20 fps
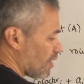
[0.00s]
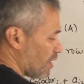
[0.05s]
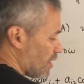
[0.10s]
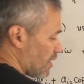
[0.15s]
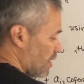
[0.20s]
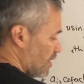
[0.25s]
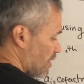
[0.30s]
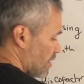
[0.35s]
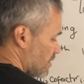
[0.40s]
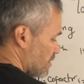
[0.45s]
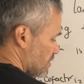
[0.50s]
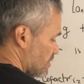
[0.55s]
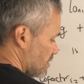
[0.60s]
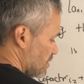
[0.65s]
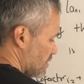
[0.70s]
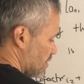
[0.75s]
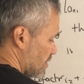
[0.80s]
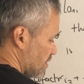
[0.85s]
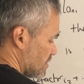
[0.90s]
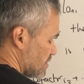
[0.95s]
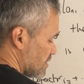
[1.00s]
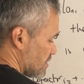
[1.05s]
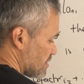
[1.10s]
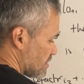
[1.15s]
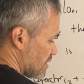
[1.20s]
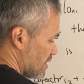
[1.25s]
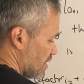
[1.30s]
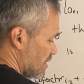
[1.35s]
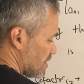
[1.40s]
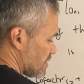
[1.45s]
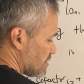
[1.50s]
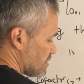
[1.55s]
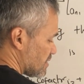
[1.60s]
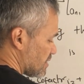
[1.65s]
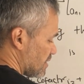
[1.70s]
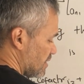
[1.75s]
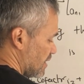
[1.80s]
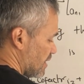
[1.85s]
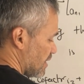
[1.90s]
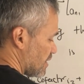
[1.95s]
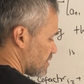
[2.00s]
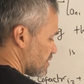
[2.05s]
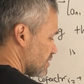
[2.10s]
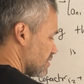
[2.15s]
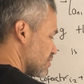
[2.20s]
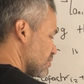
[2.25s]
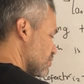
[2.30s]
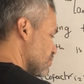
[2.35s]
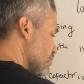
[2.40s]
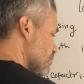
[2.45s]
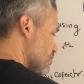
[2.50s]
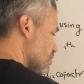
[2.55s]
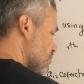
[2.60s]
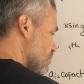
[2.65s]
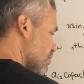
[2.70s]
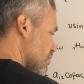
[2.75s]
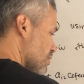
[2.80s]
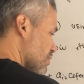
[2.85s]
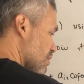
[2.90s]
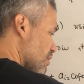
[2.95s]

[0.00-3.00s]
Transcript: And this is just -2,